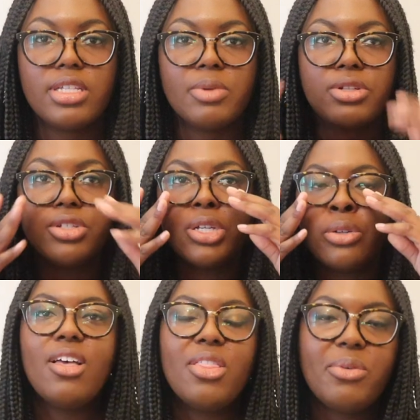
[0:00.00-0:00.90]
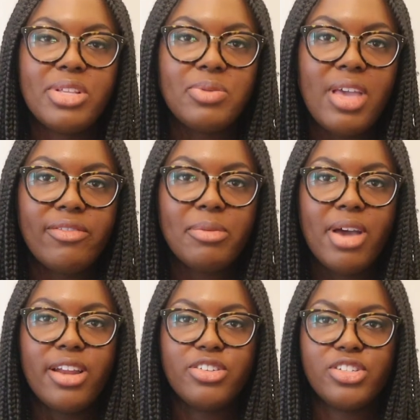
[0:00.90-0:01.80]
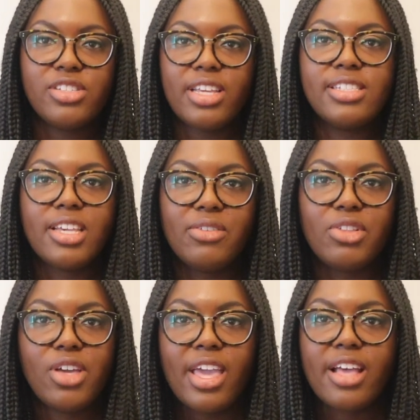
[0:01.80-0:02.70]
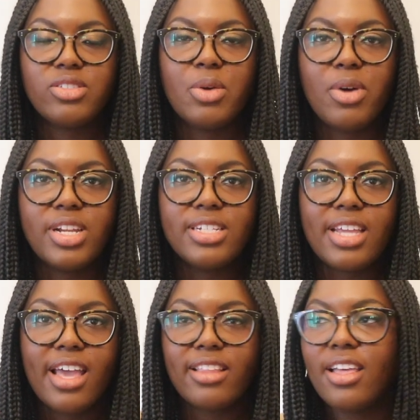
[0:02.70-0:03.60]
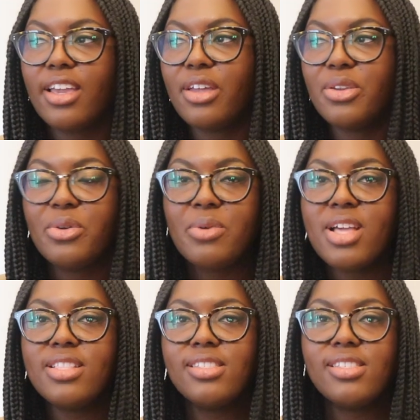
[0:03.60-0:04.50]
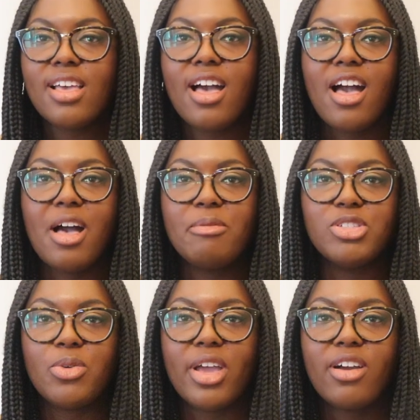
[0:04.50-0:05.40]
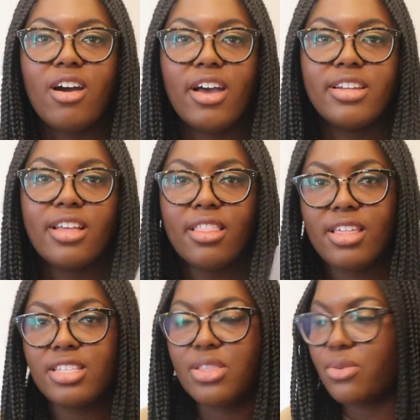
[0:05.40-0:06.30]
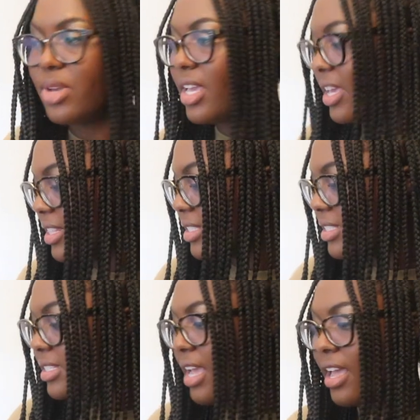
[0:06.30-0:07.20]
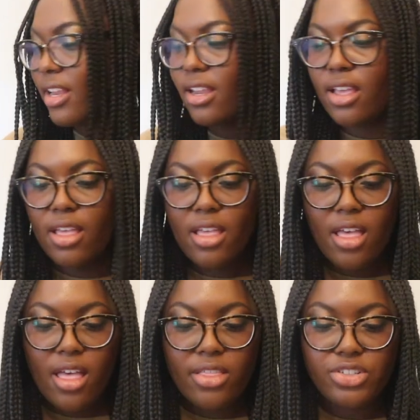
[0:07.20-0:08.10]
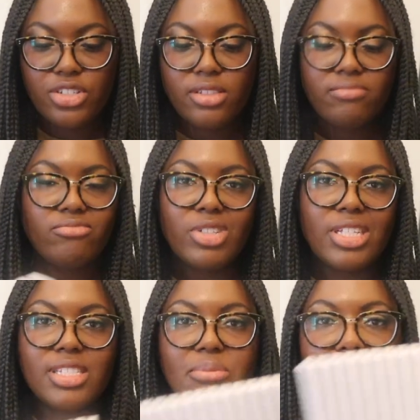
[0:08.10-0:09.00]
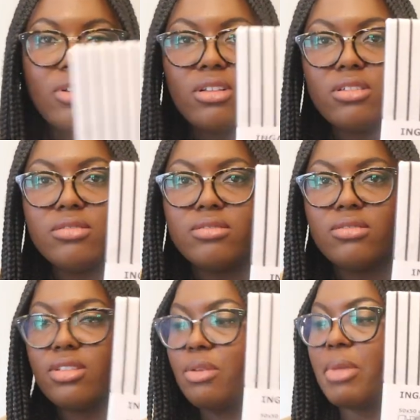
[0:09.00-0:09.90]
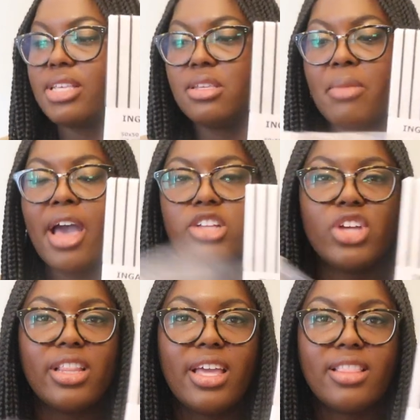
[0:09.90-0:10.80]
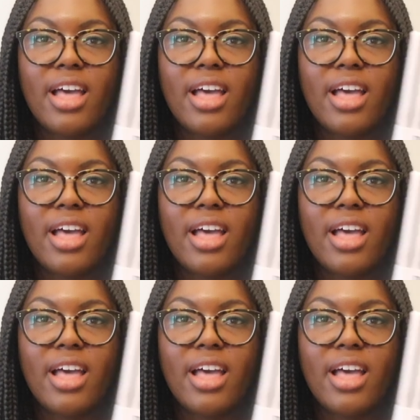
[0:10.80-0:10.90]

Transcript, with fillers: as well too. The ones we have I'm kind of just like sick of looking at so I wanted to get like new ones. Um, so I got these three instead. They're just really simple, mix and match, I like